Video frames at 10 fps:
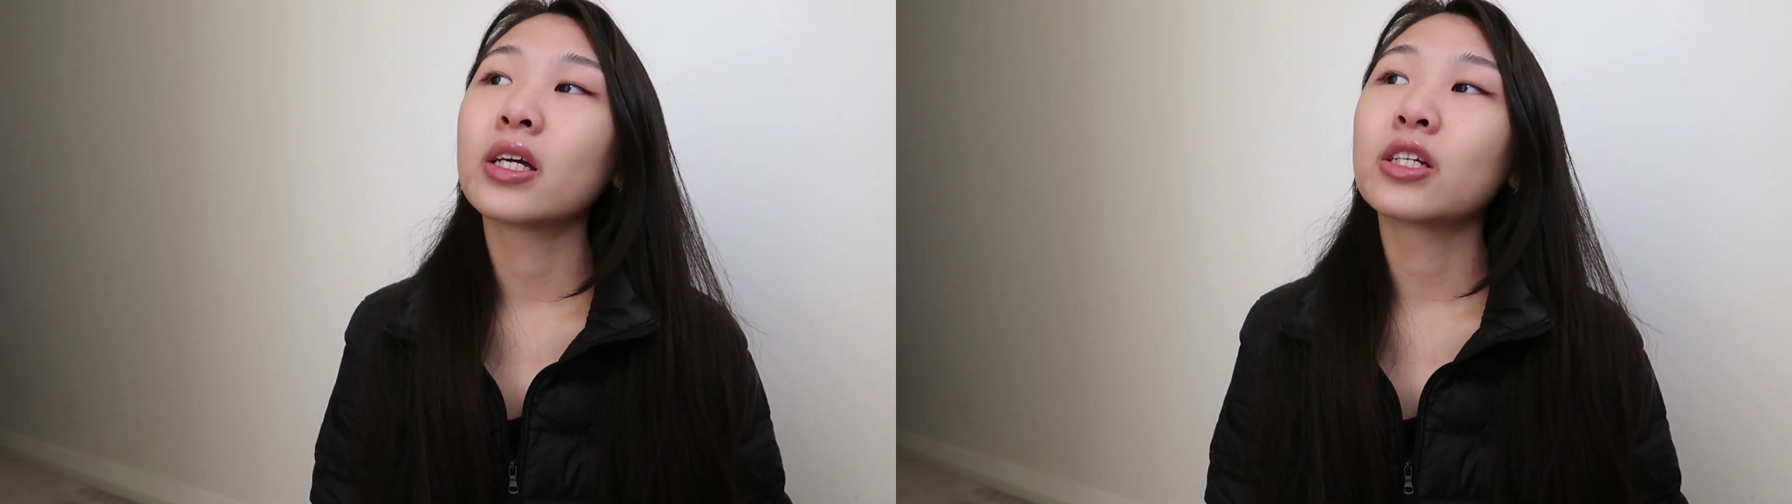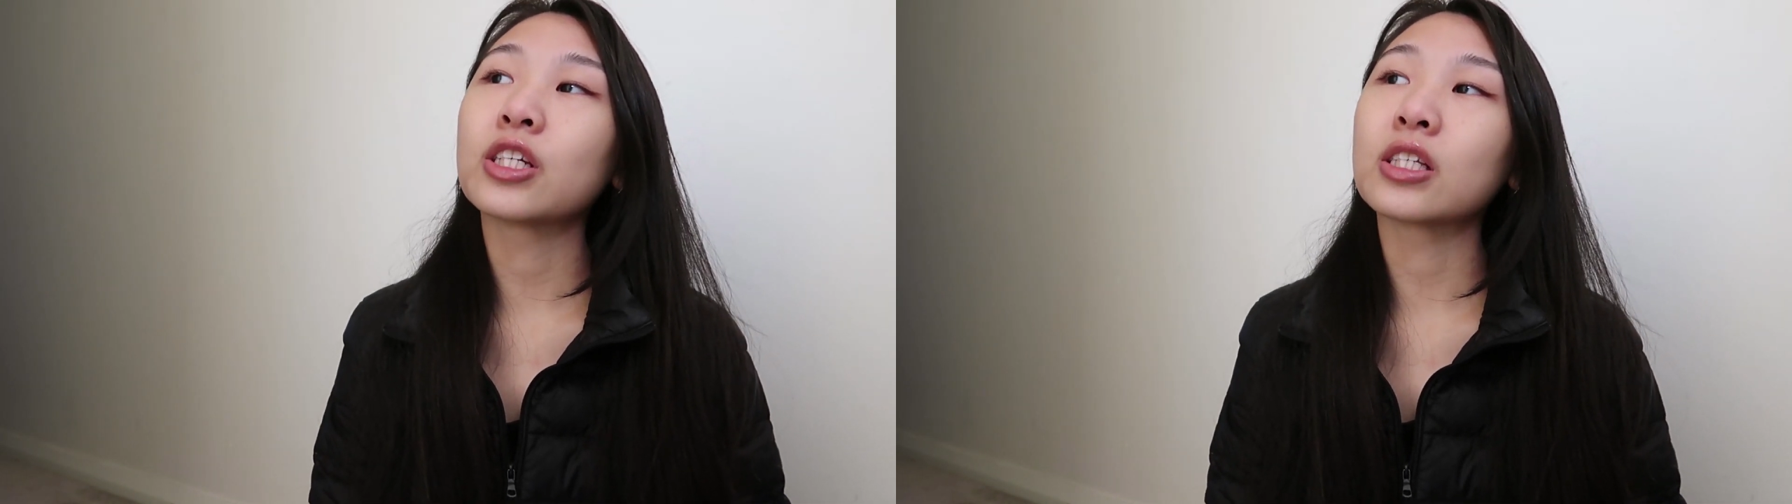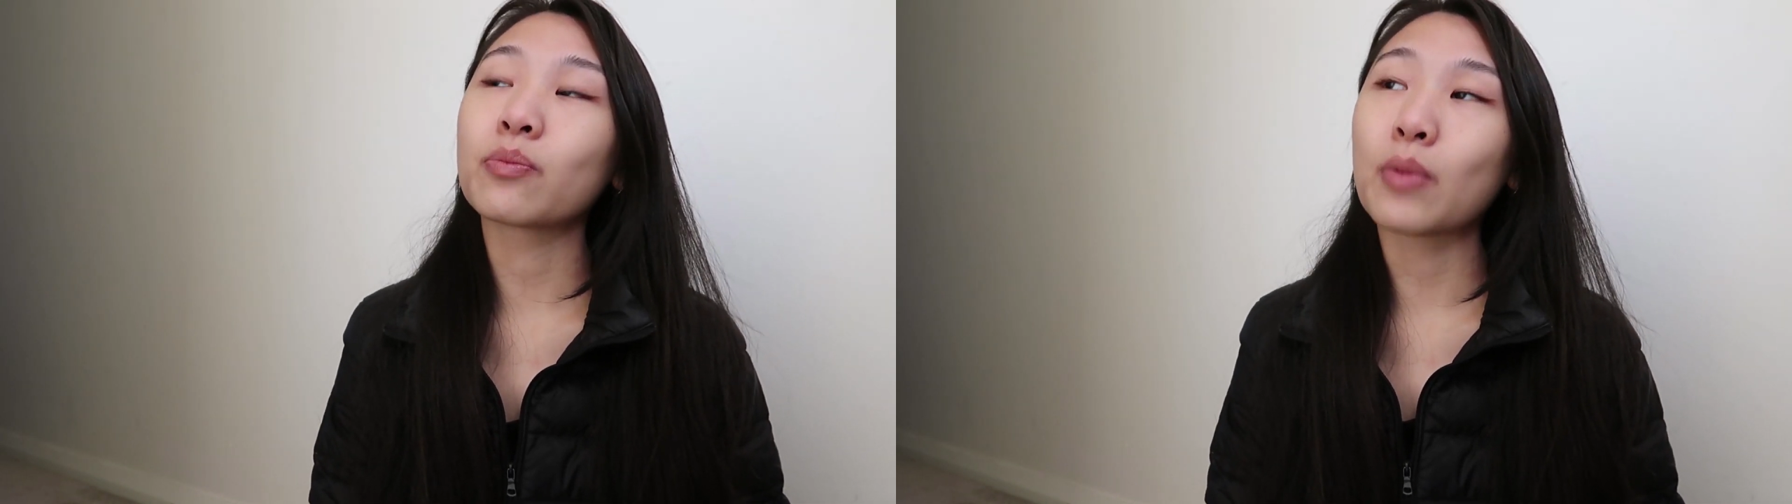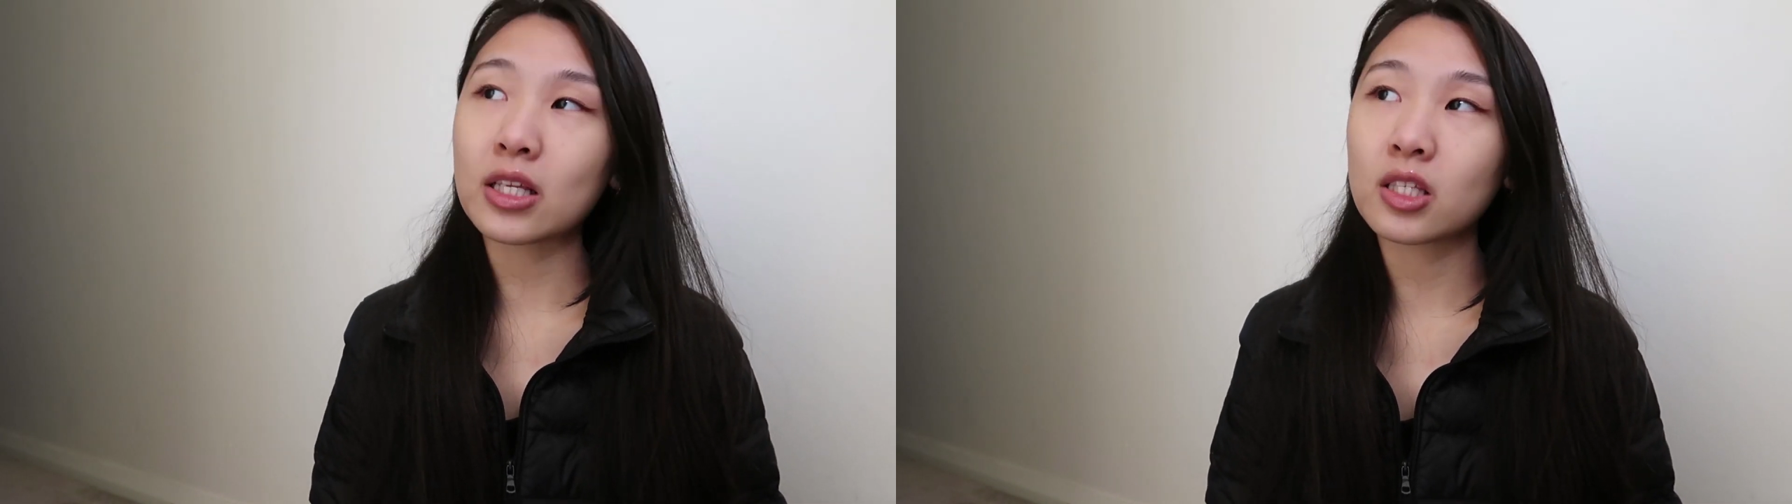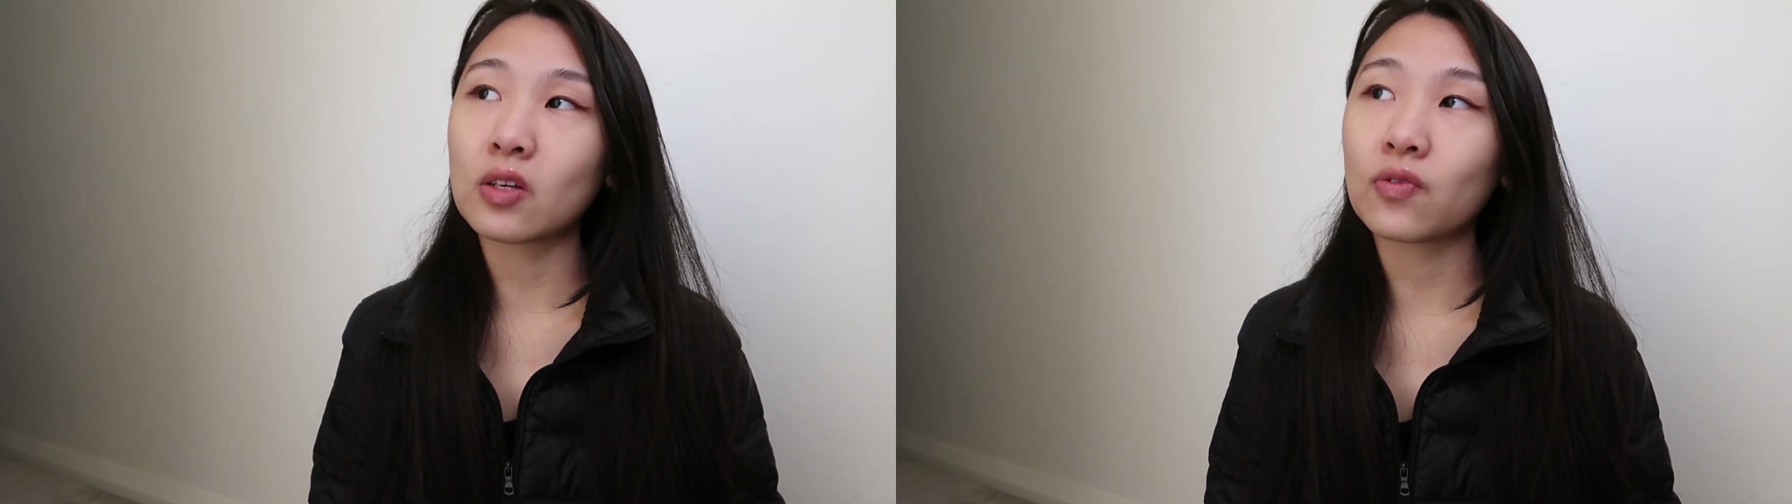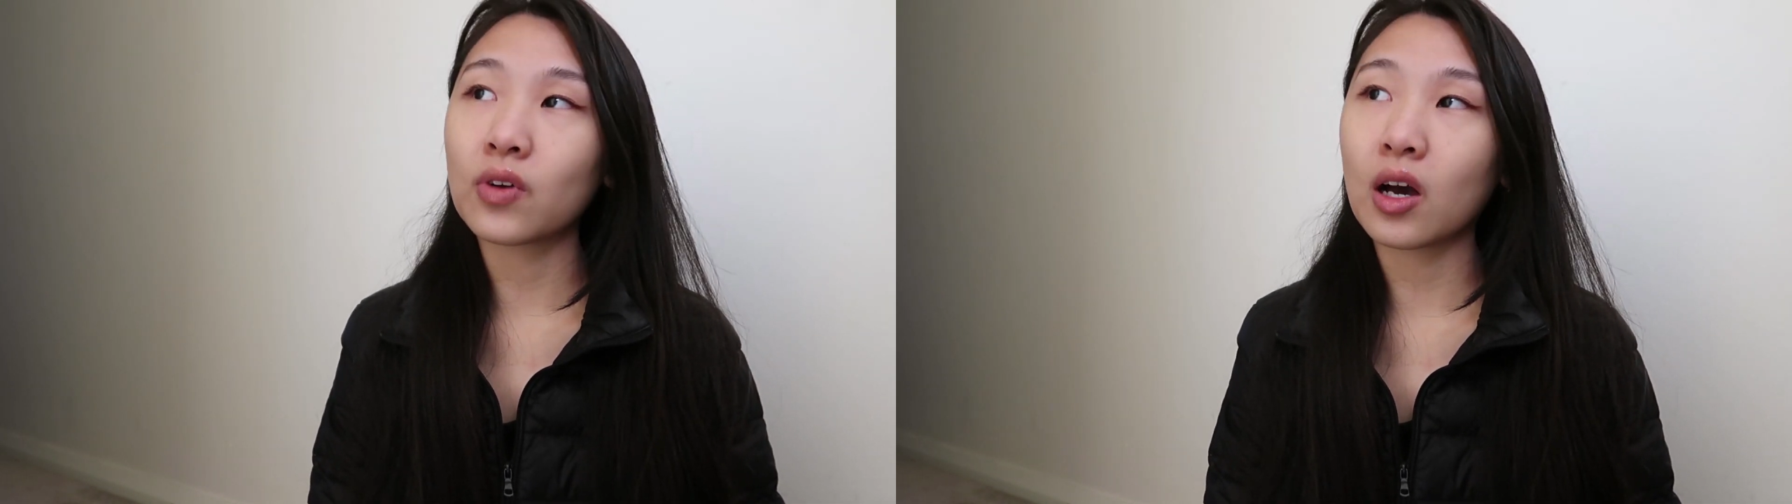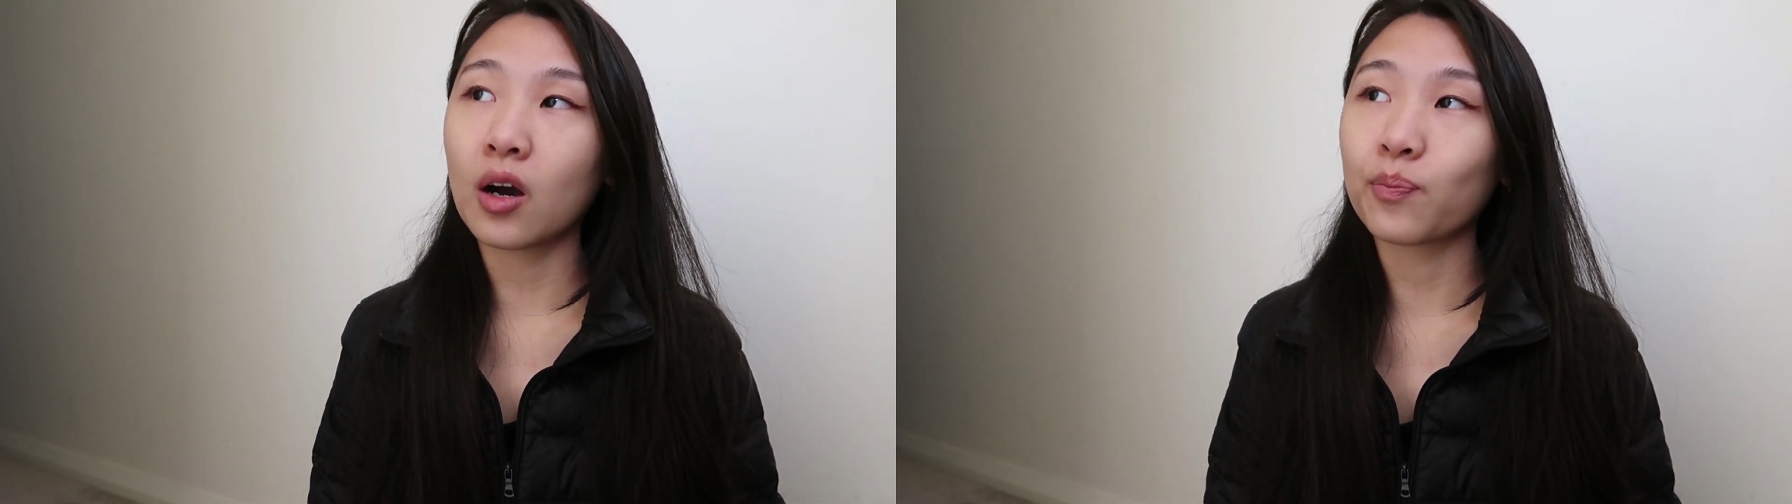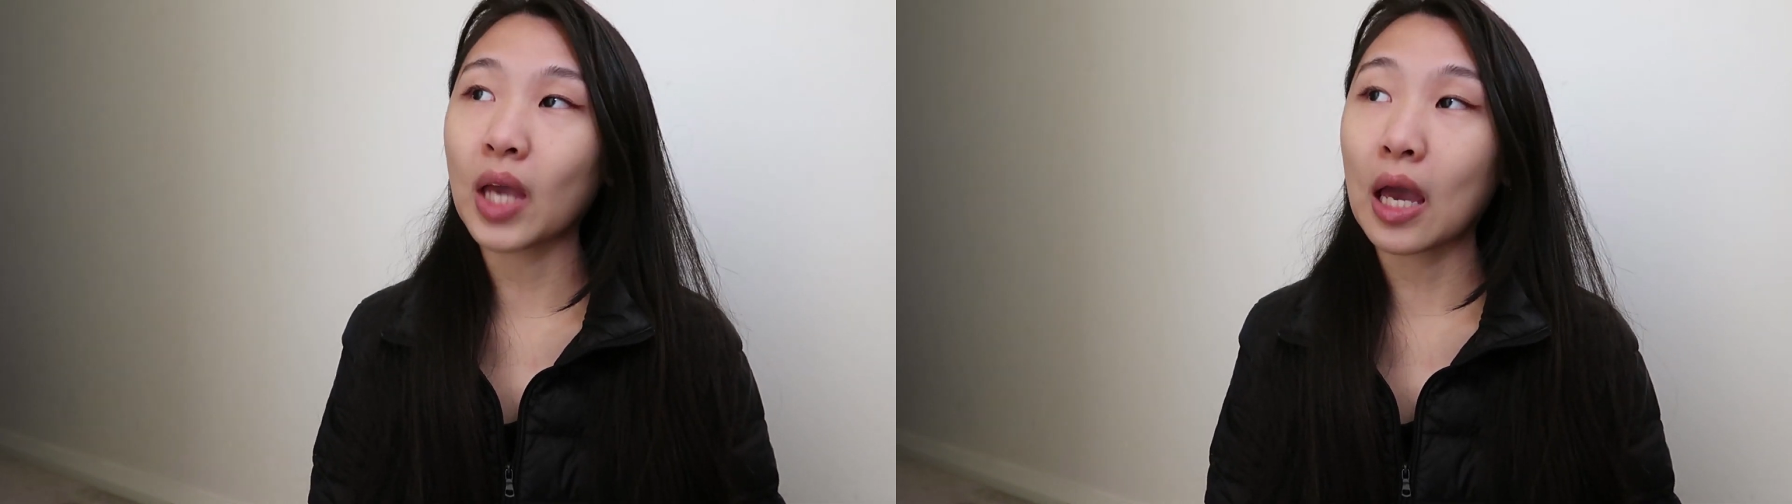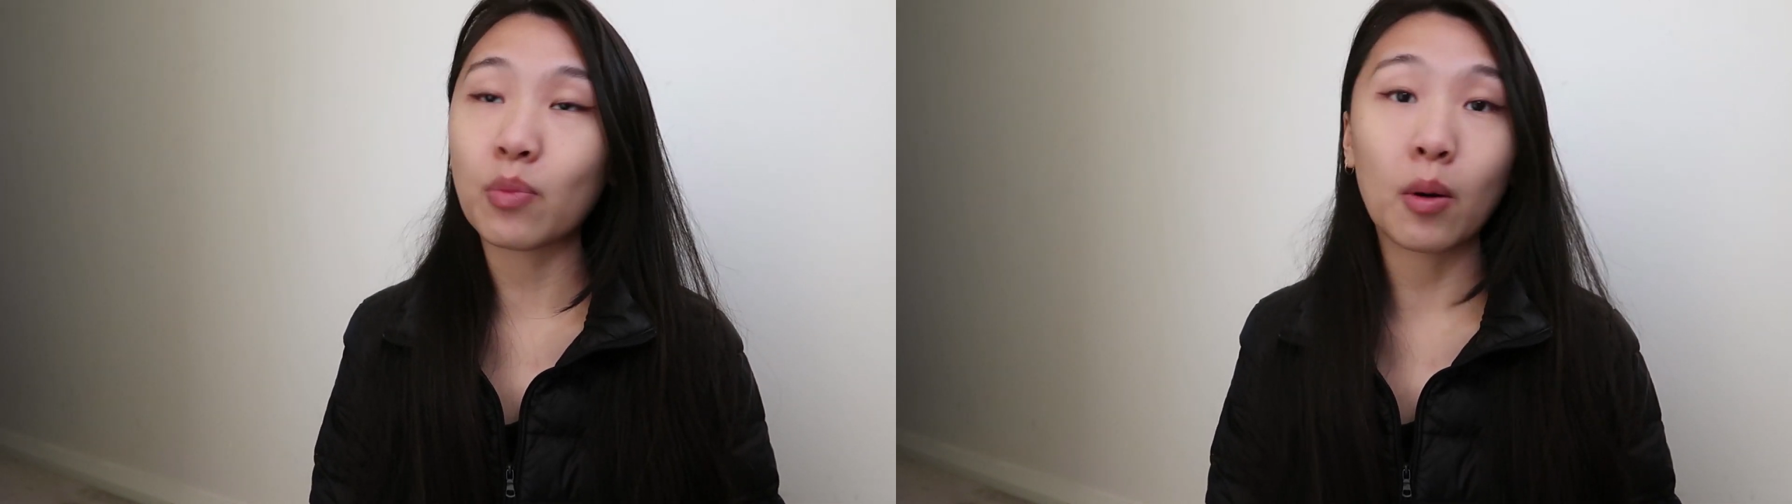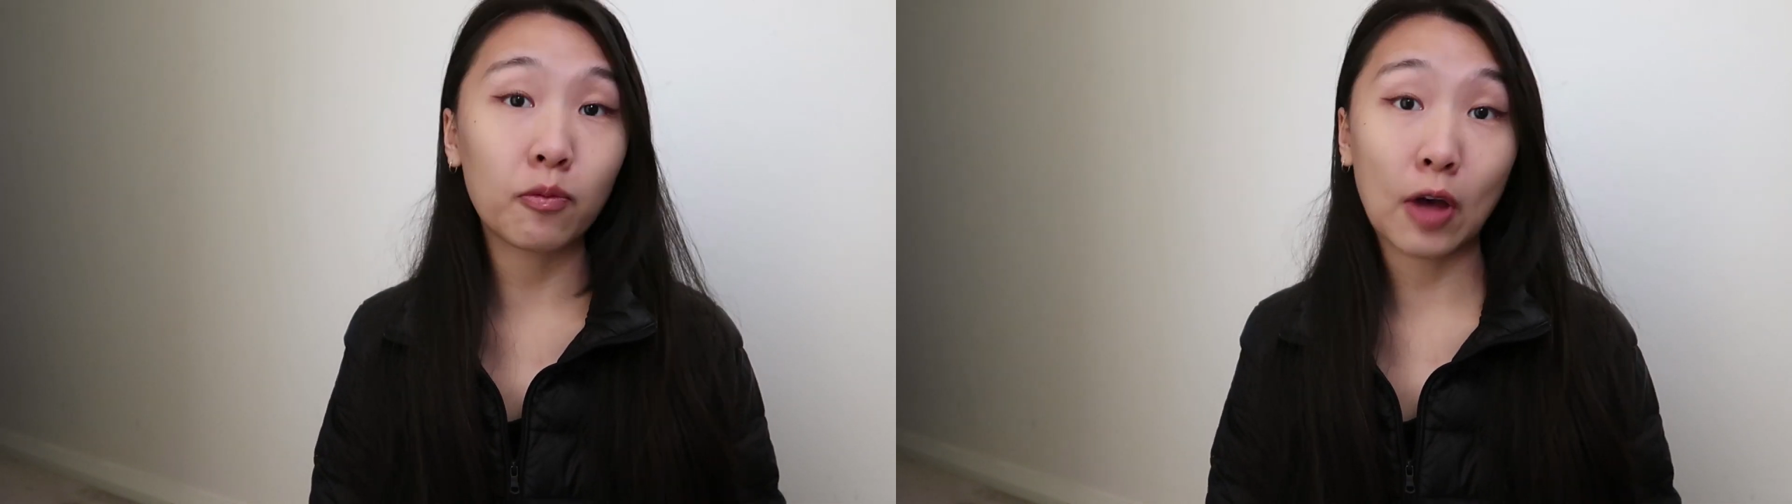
she's a massive K-pop